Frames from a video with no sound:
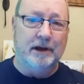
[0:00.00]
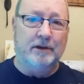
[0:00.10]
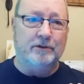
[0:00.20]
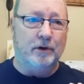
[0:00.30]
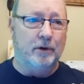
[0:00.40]

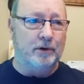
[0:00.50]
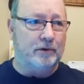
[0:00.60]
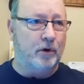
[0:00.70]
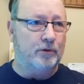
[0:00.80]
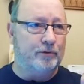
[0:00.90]
So it
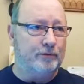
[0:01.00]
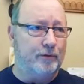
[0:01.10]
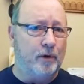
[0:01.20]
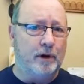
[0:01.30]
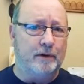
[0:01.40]
goes from
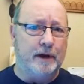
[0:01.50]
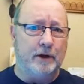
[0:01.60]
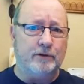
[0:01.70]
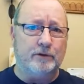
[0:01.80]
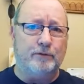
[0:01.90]

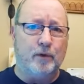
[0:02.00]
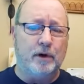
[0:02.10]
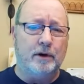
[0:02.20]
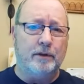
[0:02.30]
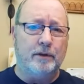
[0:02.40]
400,000 to
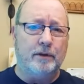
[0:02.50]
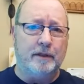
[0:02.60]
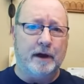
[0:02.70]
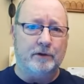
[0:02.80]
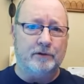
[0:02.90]

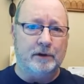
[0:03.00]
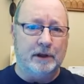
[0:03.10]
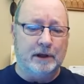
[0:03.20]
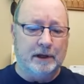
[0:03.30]
430,000.